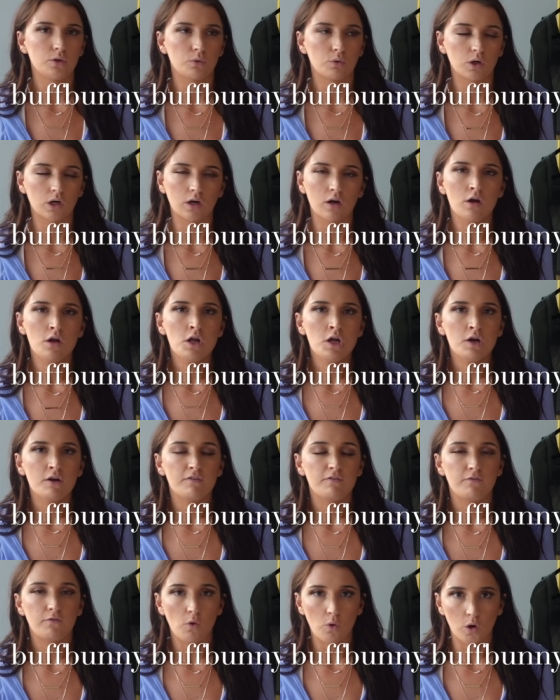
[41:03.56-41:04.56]
your
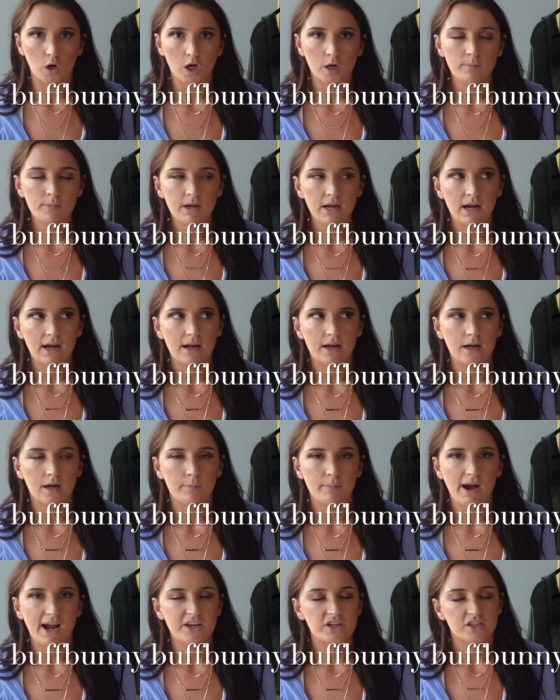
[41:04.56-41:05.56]
form.
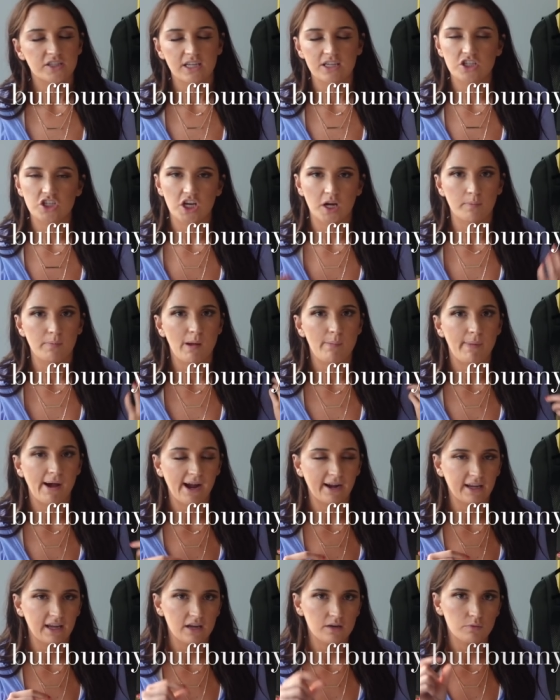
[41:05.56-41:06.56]
I just can check my
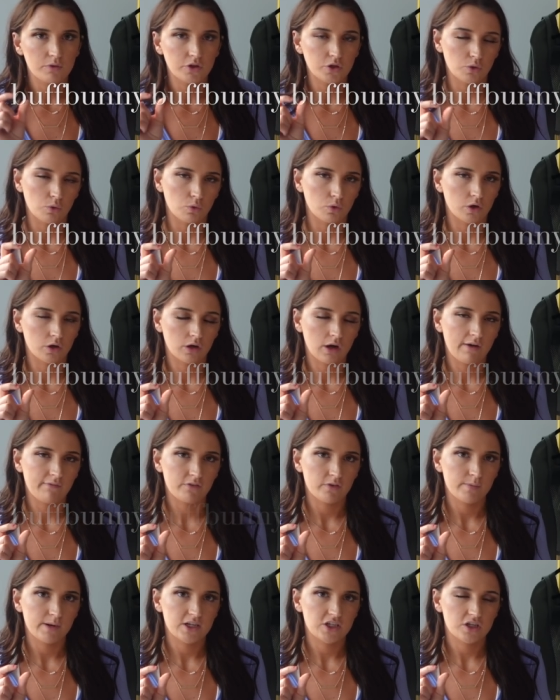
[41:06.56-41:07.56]
back end with your order
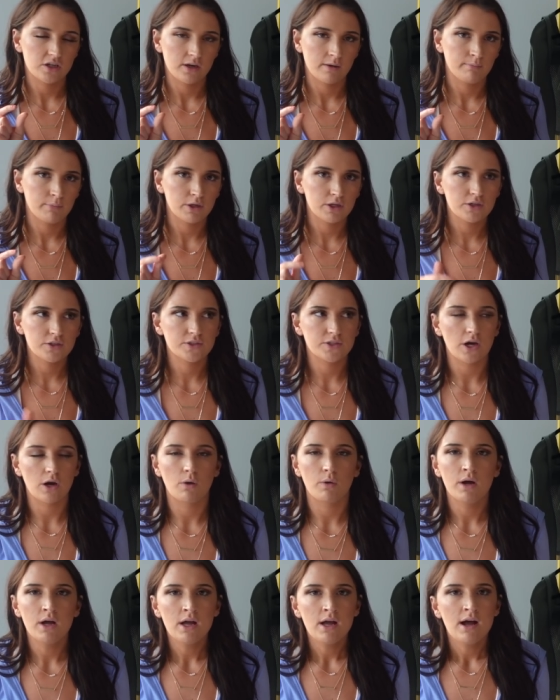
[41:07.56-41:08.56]
confirmation number.
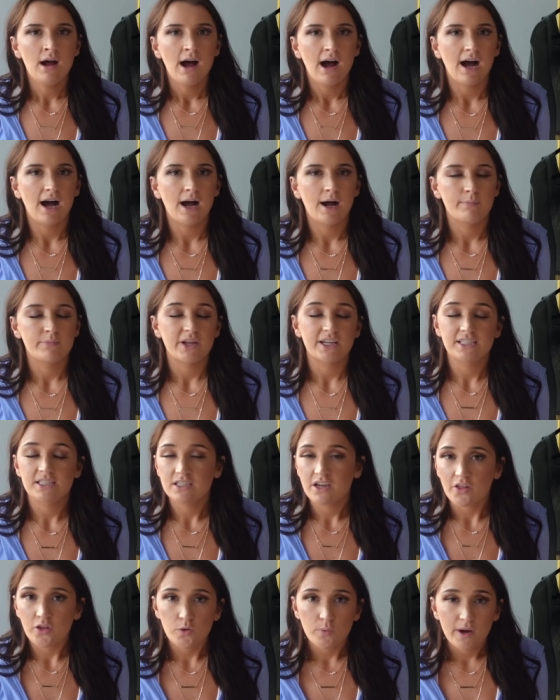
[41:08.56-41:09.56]
So that's
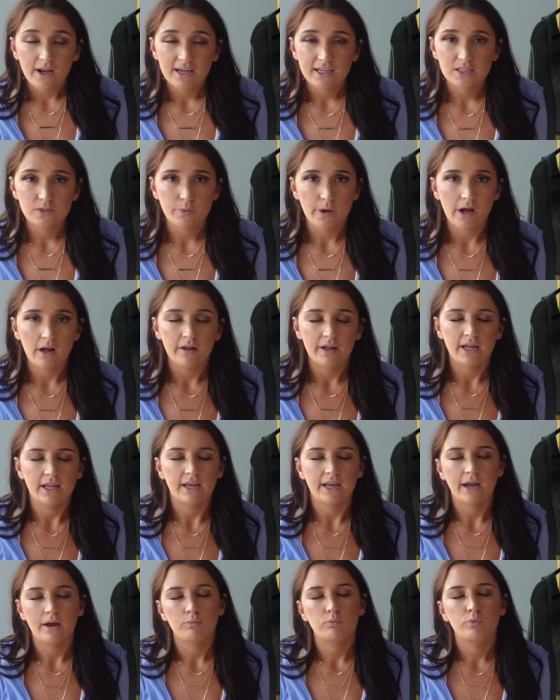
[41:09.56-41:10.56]
another way as well.
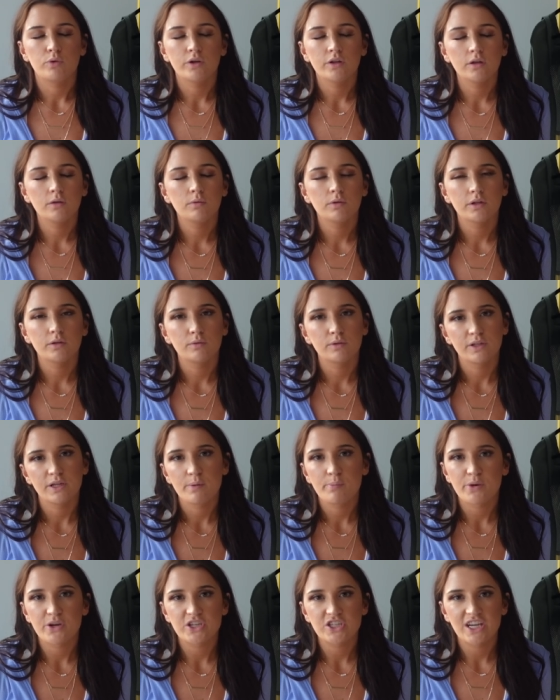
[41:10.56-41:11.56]
And I really, really,
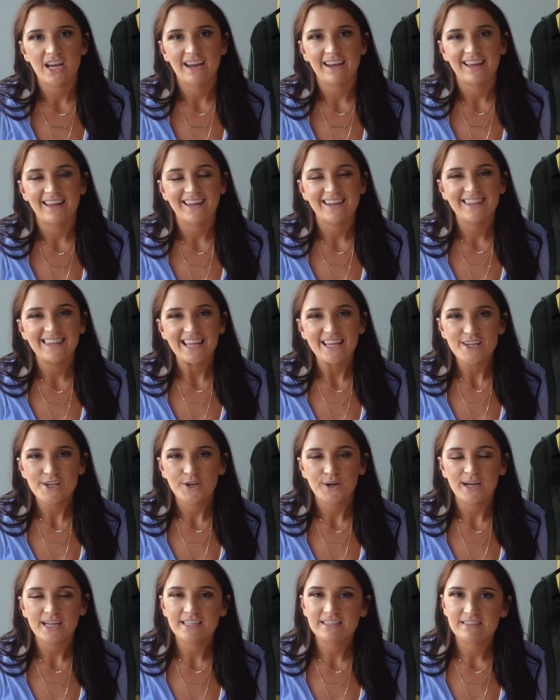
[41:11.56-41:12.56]
really appreciate it. Thank you
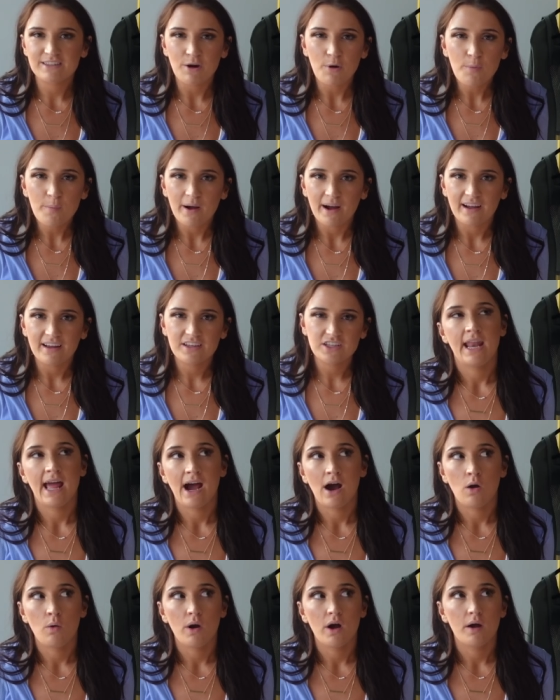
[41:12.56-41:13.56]
guys so much.
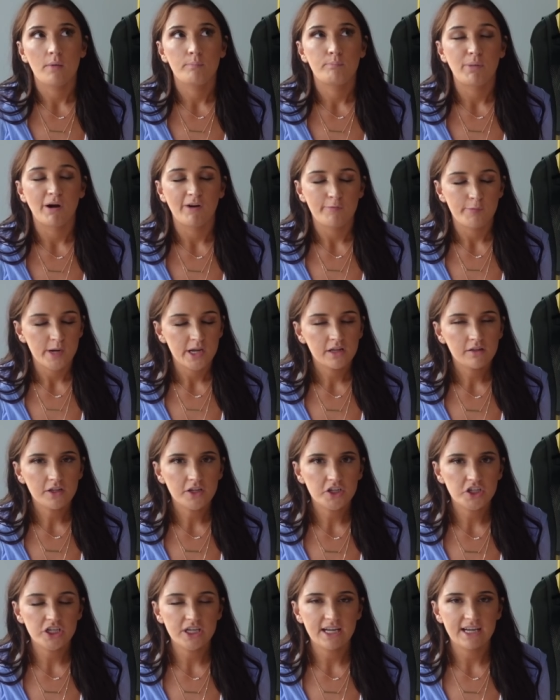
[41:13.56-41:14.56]
Now, Buff Bunny
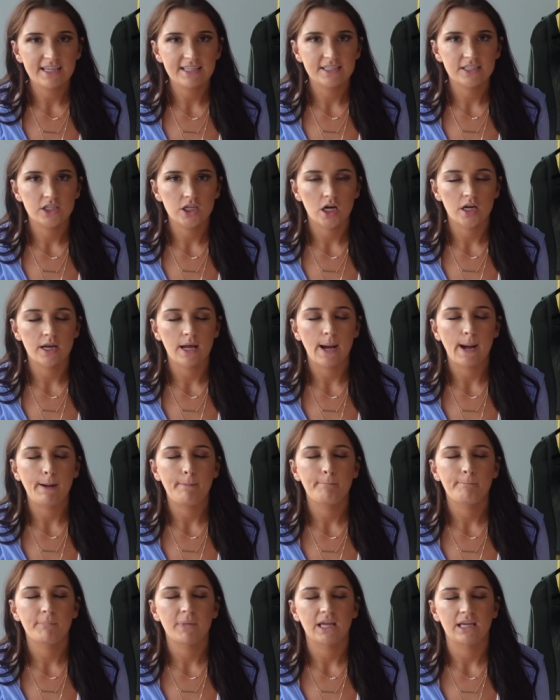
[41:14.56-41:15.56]
Collection has done
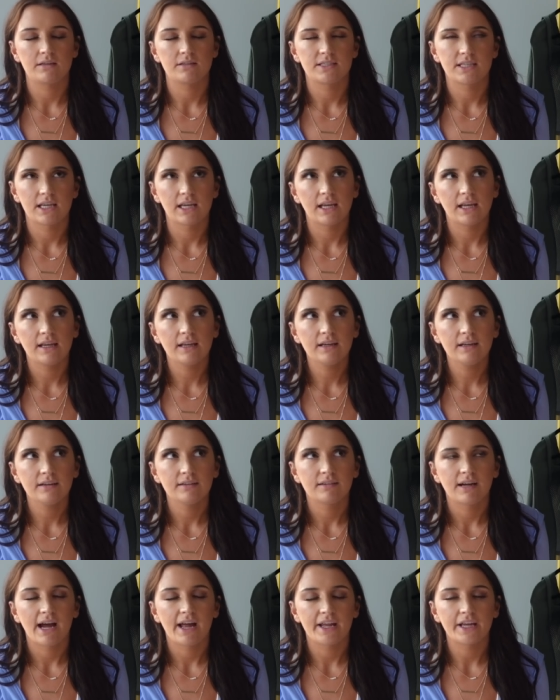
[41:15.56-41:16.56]
amazing
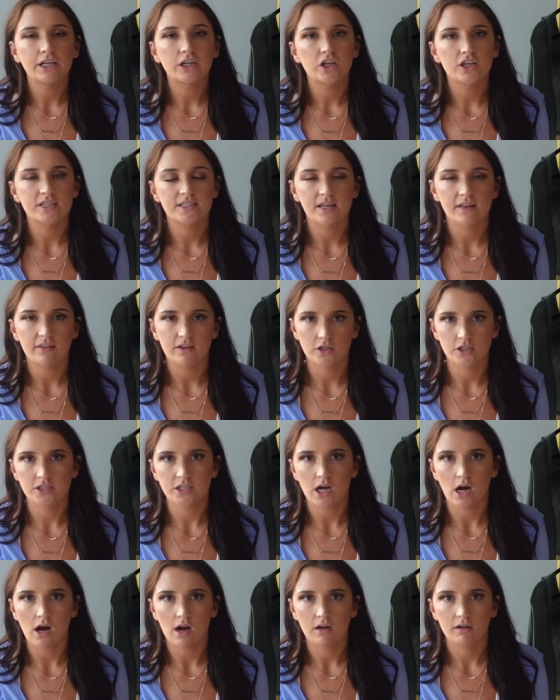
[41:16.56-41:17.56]
at increasing their
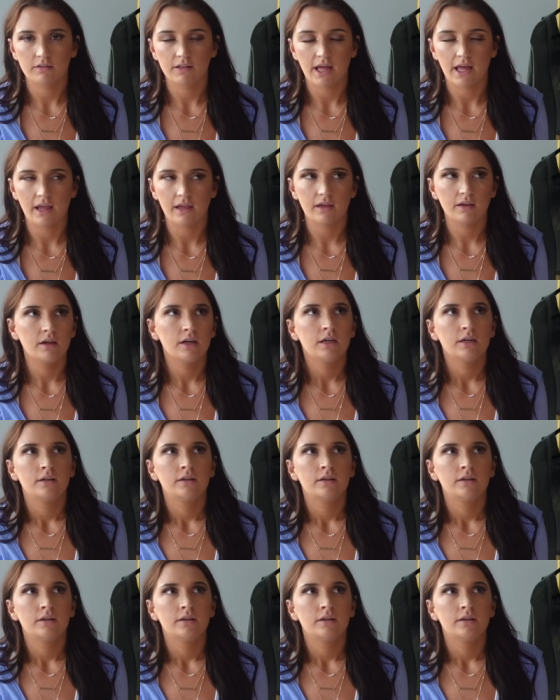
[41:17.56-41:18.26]
stock. Like,